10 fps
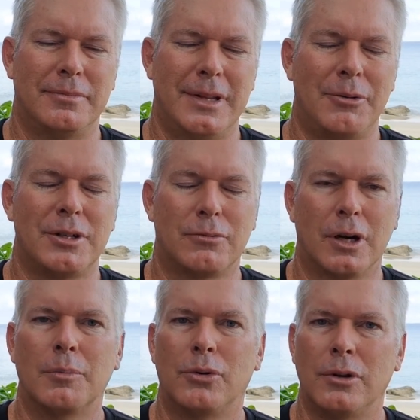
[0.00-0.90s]
That was a
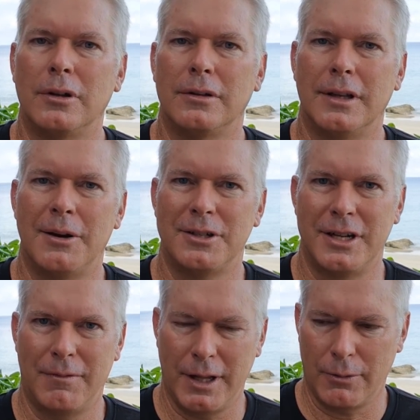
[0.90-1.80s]
rug pull. That was
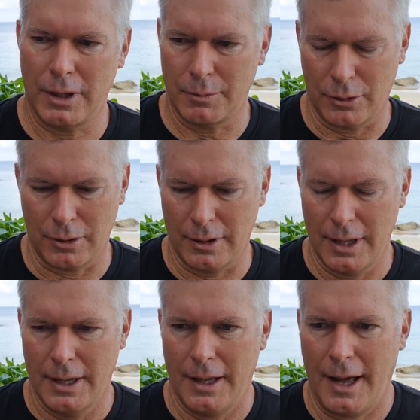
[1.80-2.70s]
definitely a rug pull.
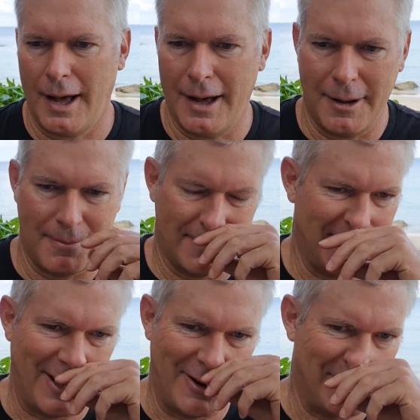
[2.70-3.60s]

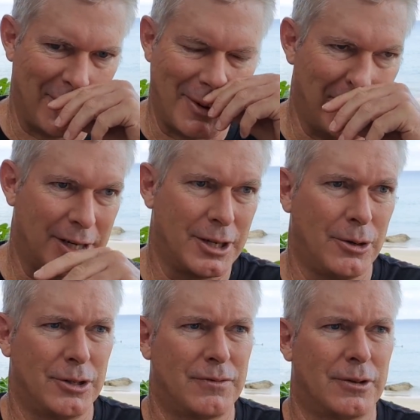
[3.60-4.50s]
You know, he's promoting
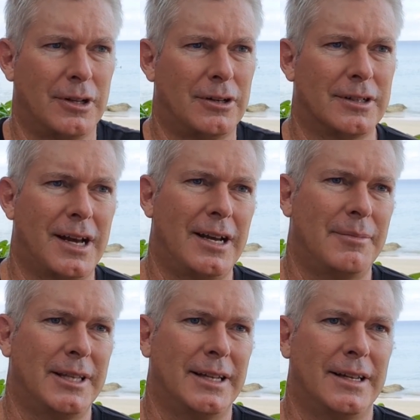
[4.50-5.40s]
Doge for a long
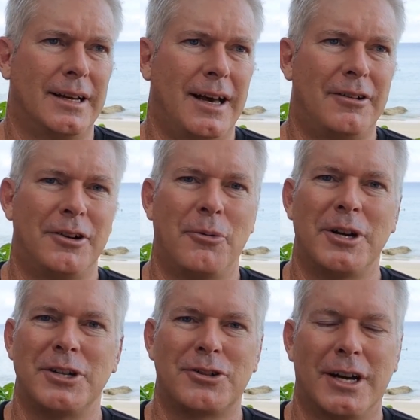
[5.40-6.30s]
time, and then I don't know
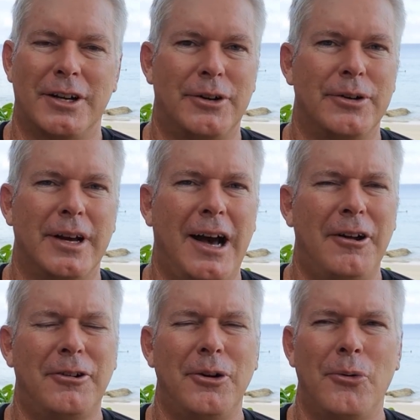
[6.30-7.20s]
what he's trying to do now.
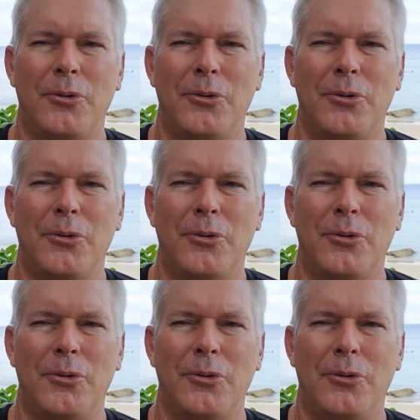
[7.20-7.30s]
I don't know.